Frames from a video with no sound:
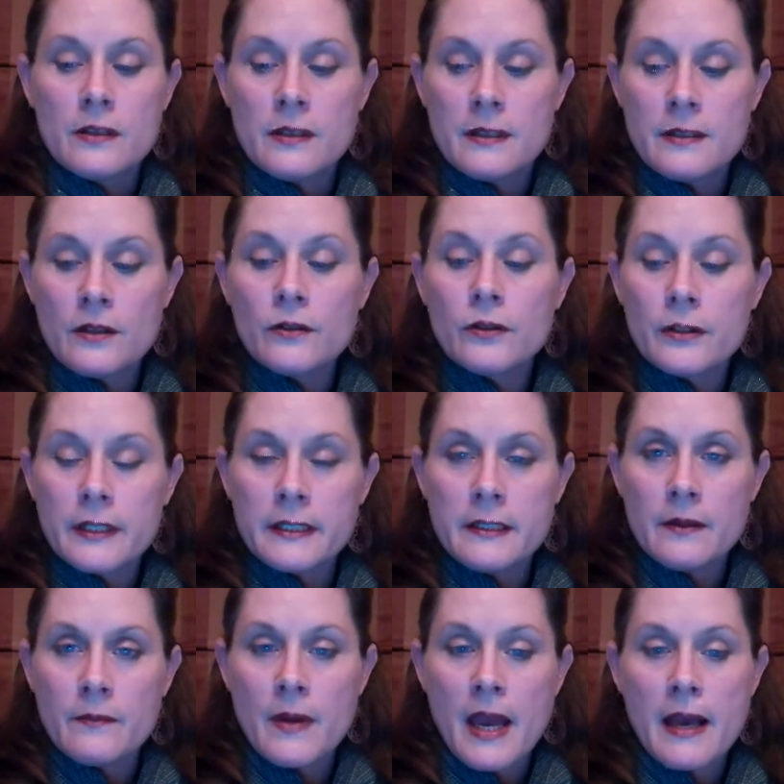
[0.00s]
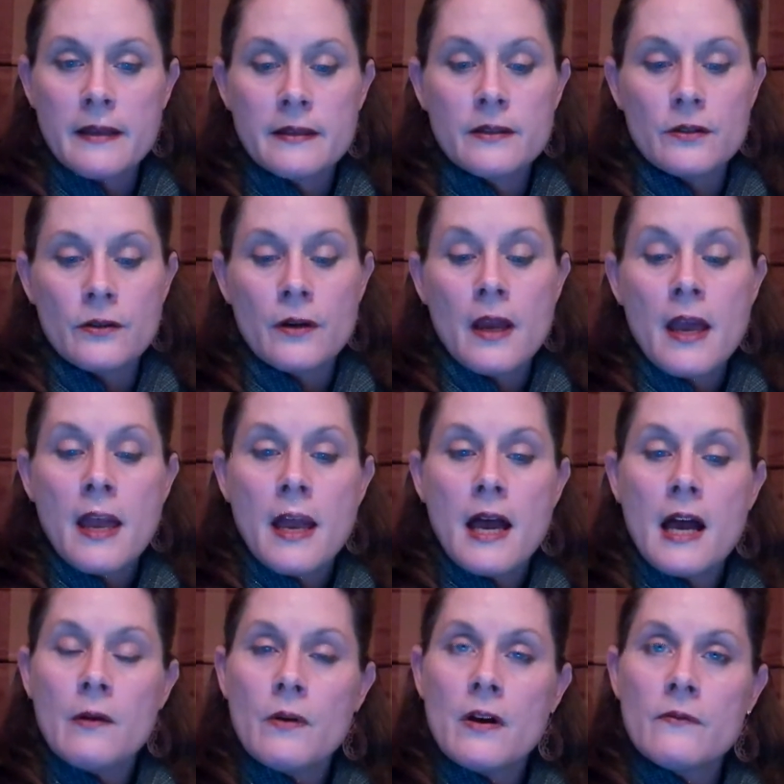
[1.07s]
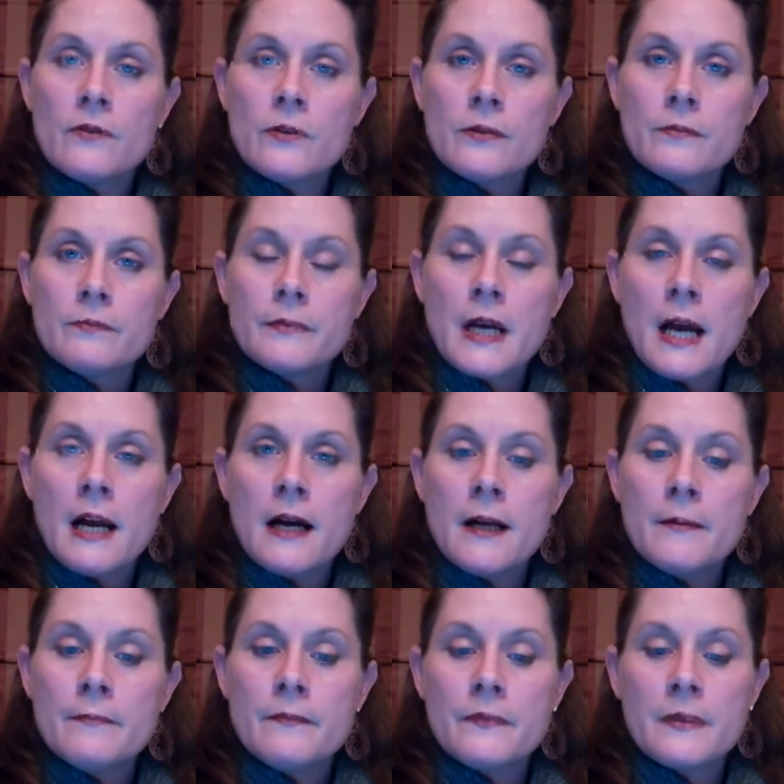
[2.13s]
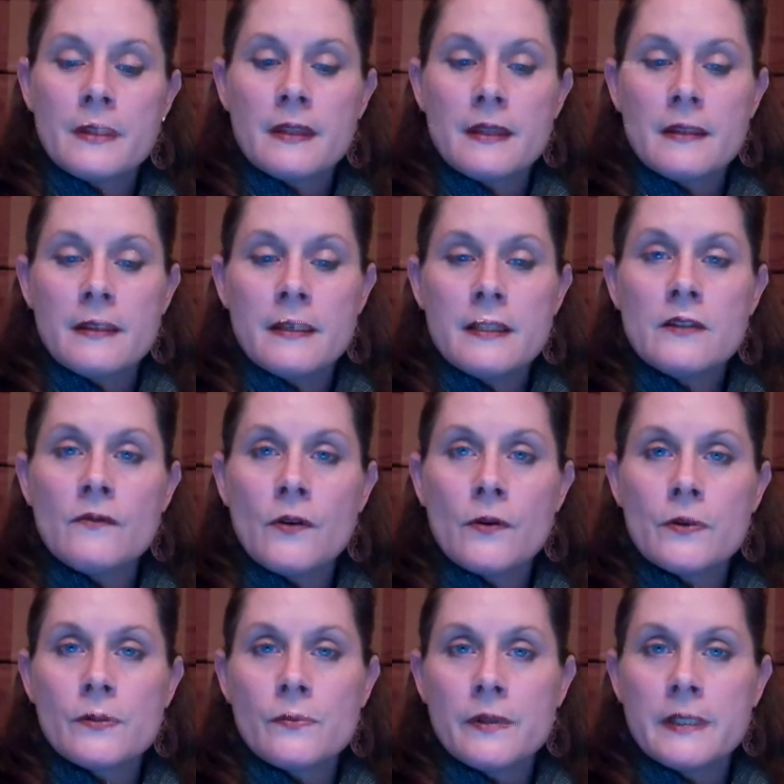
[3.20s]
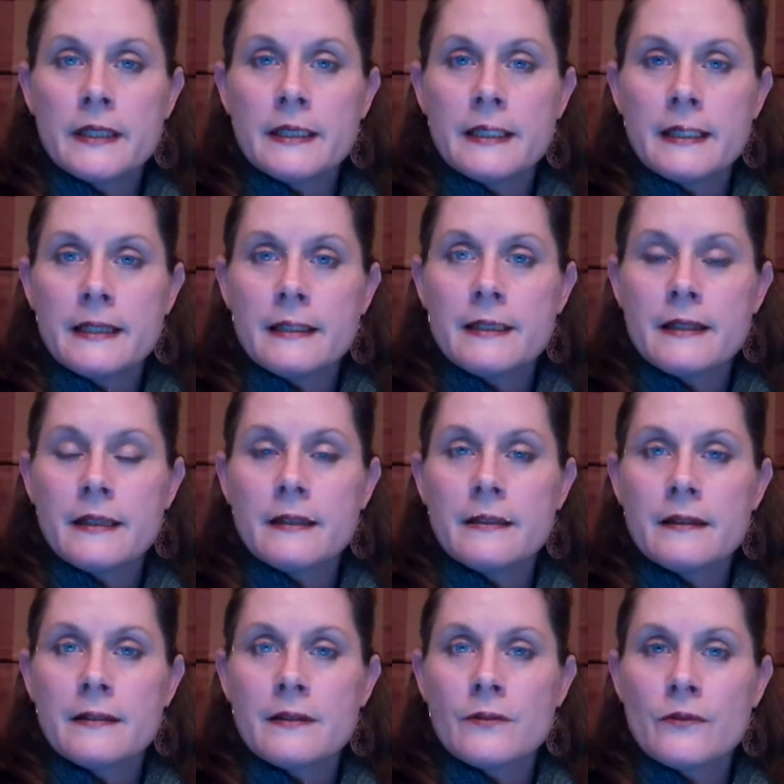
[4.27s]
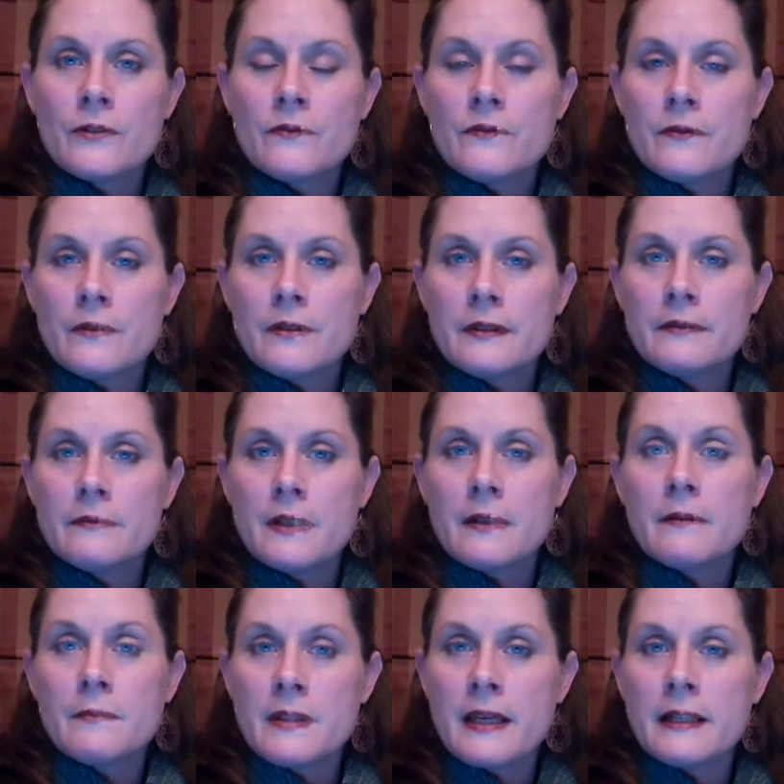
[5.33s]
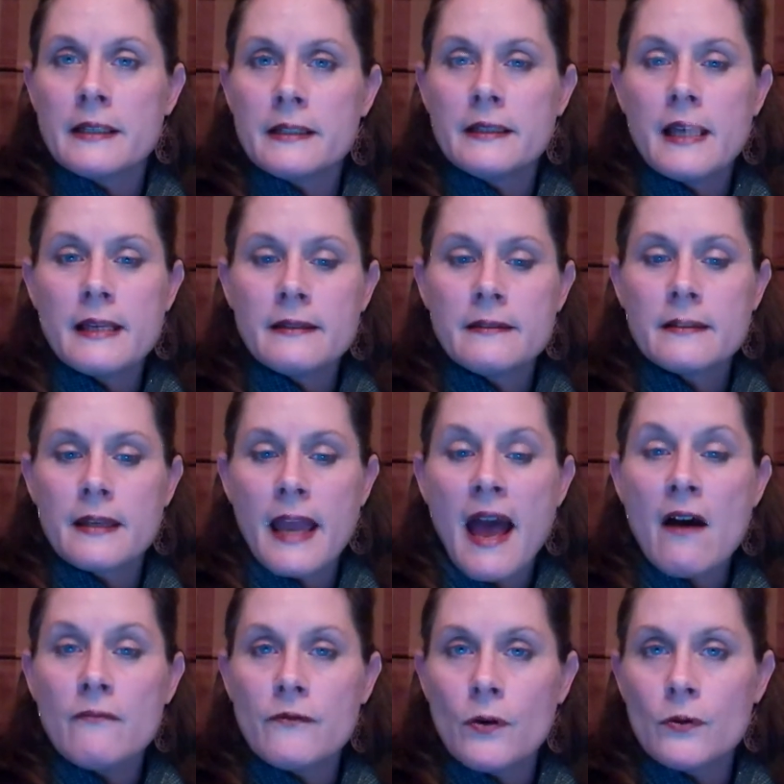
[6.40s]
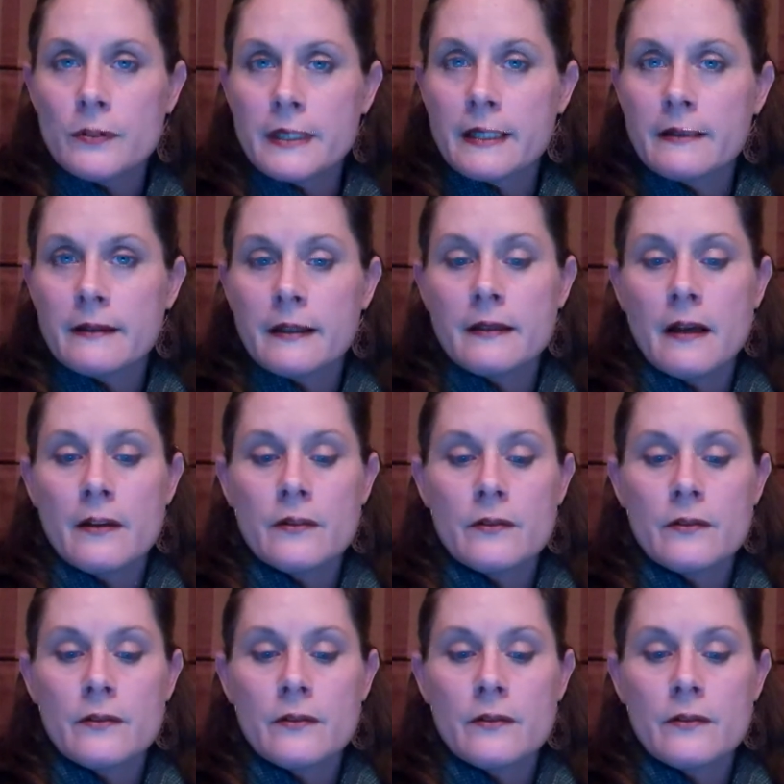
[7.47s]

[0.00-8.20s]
still learning to master. However, these folks really need they need less scaffolding than